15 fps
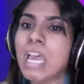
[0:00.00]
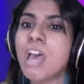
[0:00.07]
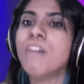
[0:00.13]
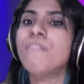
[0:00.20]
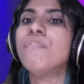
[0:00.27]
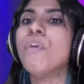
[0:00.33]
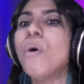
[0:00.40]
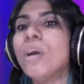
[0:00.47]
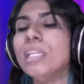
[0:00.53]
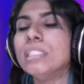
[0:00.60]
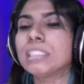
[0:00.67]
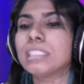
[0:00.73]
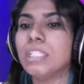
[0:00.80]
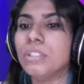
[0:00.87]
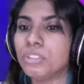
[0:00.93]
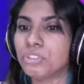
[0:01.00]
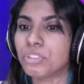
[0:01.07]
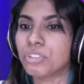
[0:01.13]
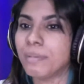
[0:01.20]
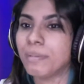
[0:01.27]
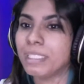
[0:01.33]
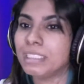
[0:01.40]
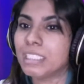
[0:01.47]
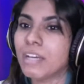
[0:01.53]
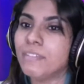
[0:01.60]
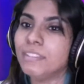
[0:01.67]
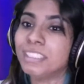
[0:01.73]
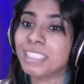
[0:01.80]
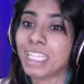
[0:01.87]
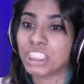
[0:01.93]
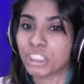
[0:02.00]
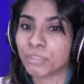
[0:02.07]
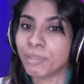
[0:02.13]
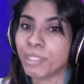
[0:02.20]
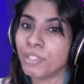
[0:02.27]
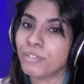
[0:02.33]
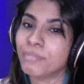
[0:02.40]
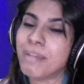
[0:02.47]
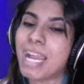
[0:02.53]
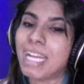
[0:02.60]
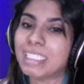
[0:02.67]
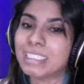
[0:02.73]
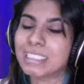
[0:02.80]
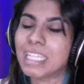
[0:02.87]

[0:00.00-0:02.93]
for its new streaming service HBO Max.